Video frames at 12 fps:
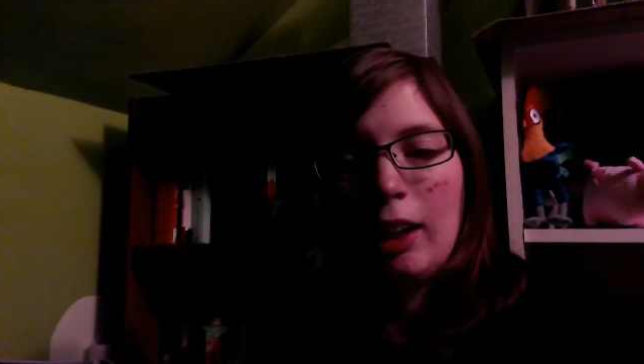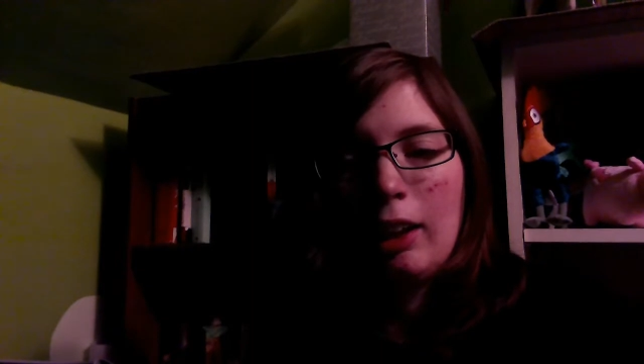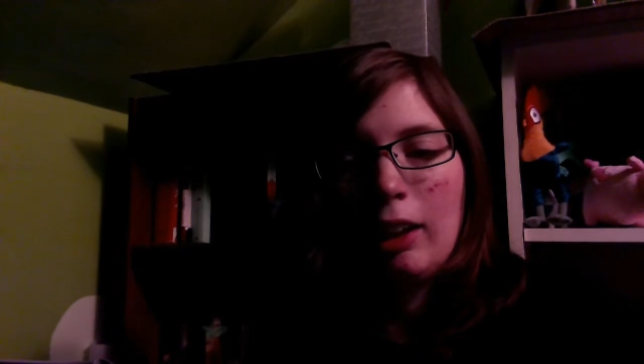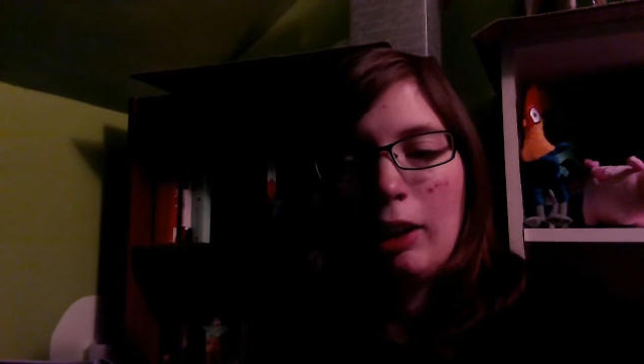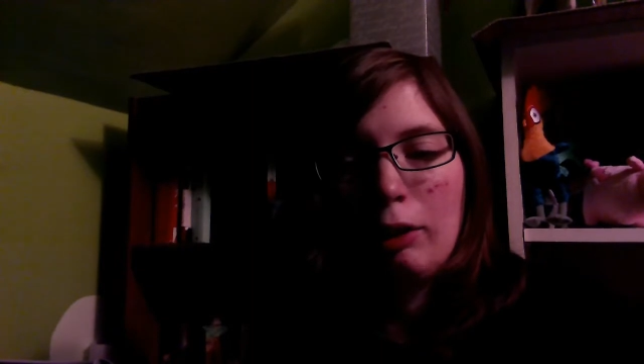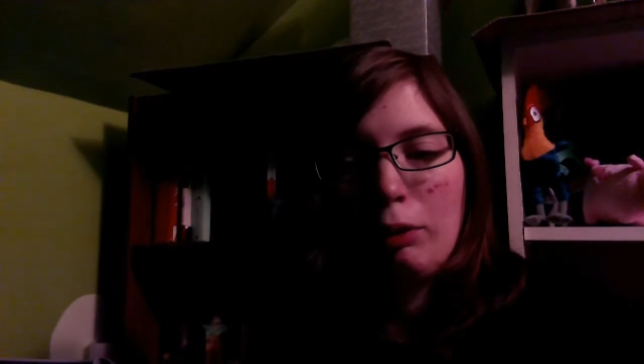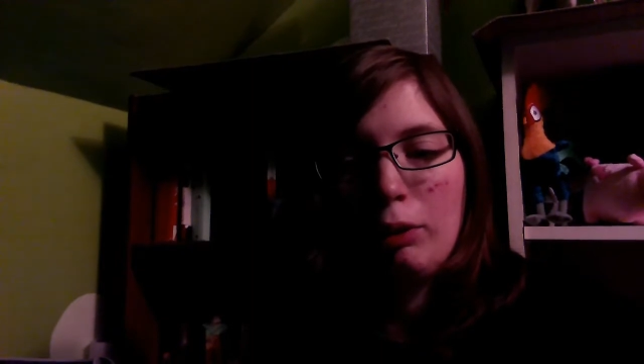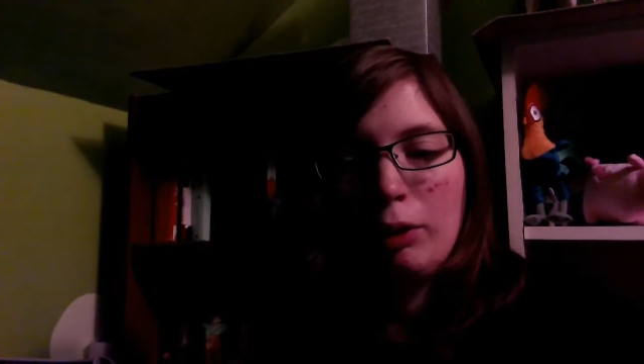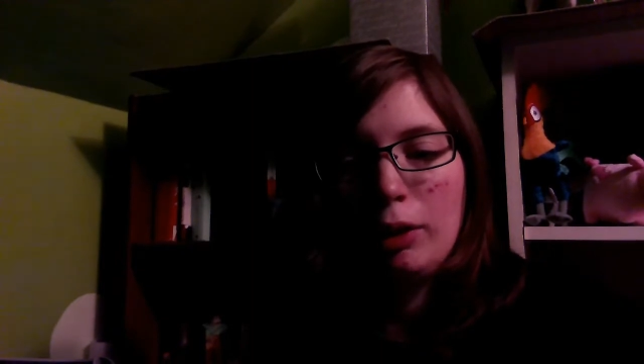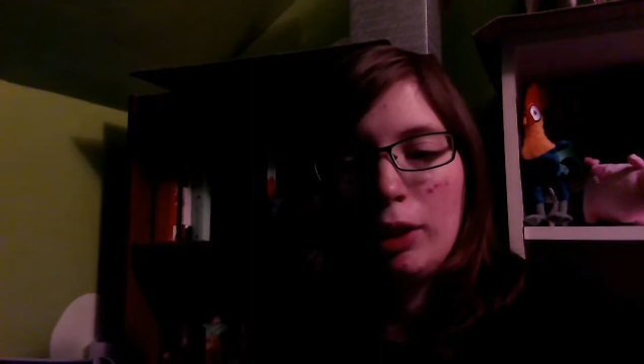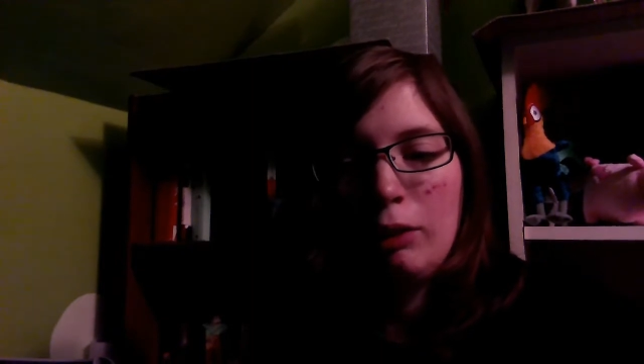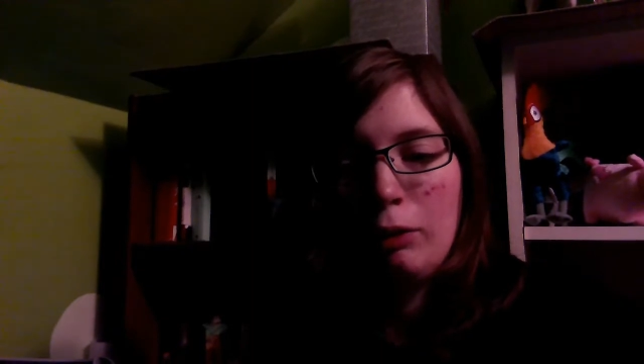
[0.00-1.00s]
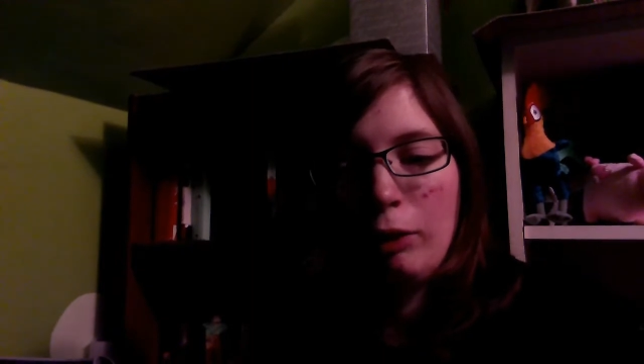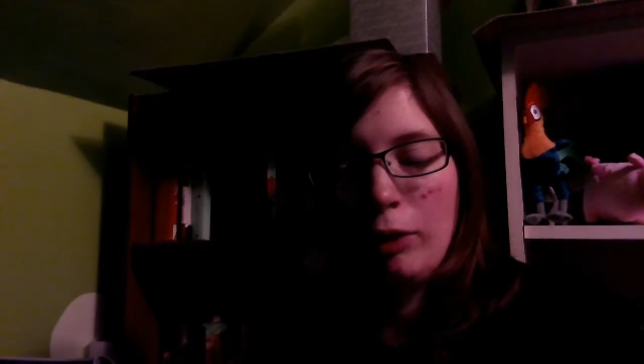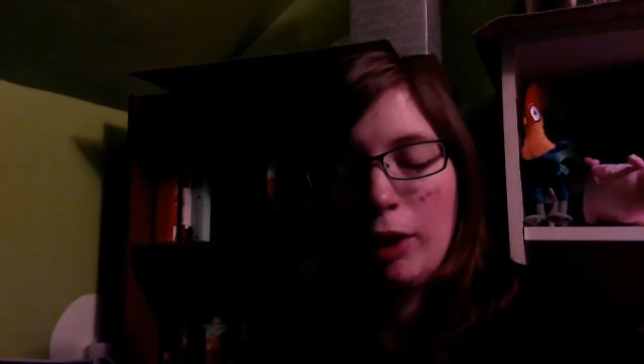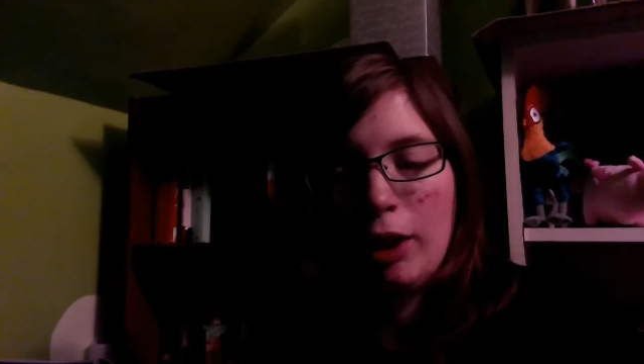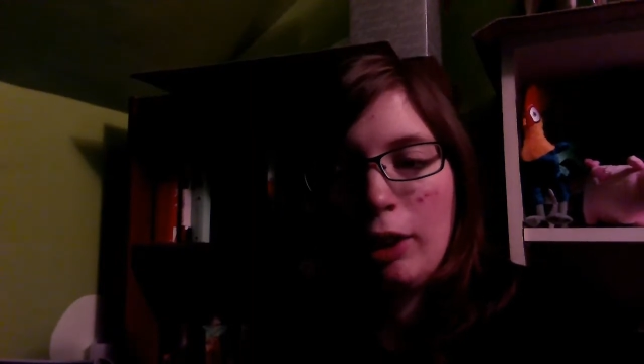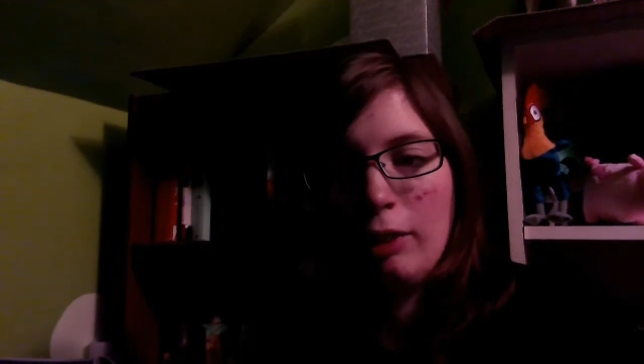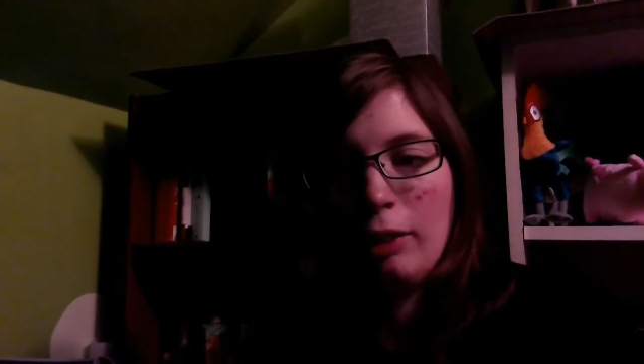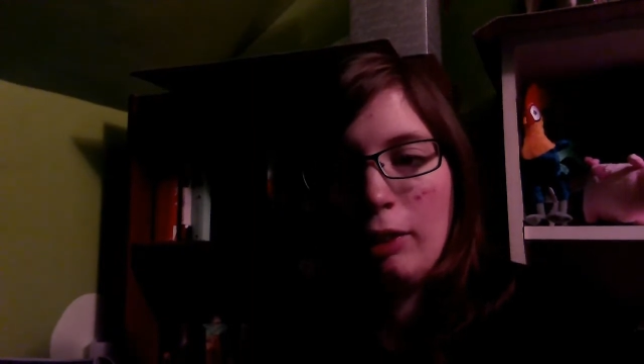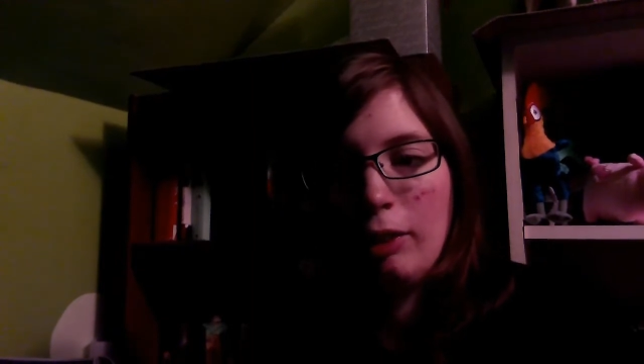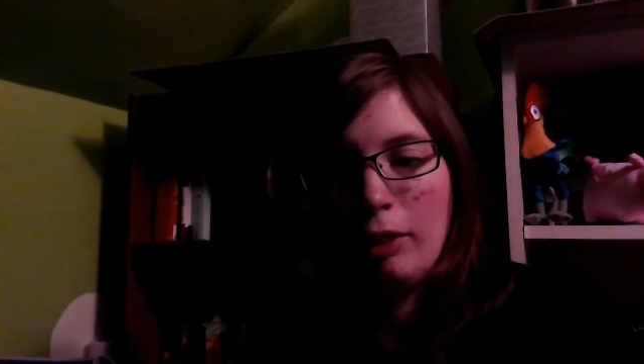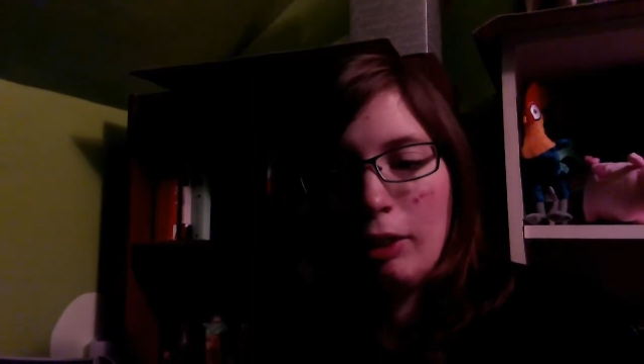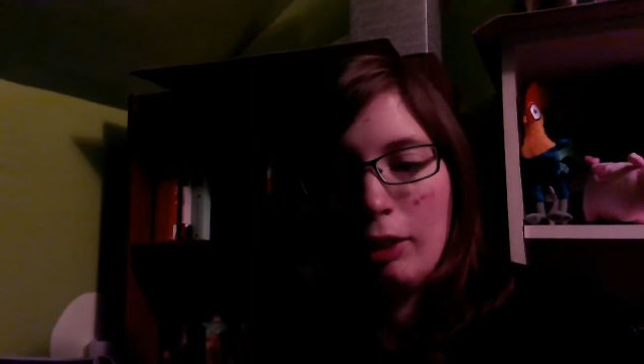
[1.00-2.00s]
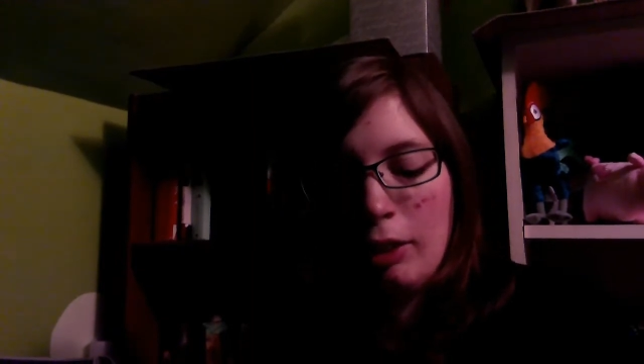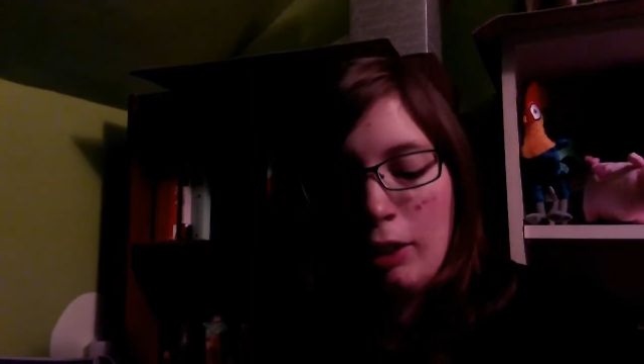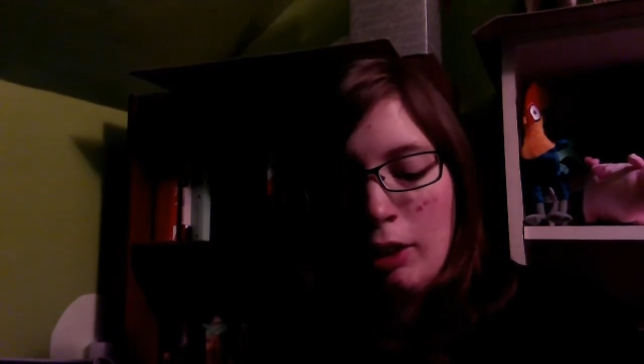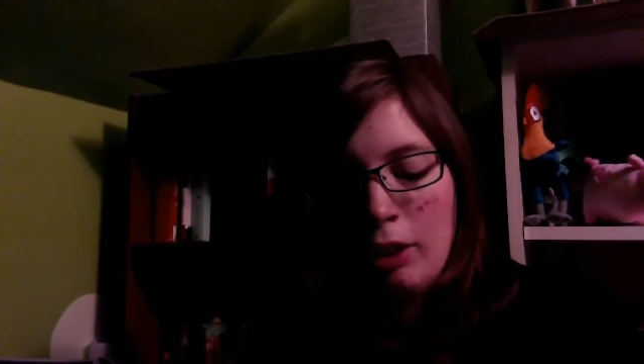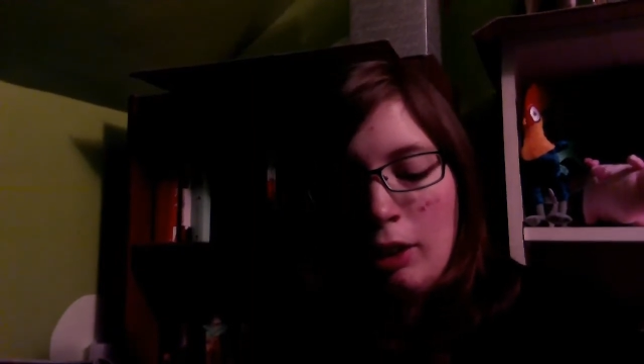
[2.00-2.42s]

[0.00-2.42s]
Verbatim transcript: like 14, 15 year old girl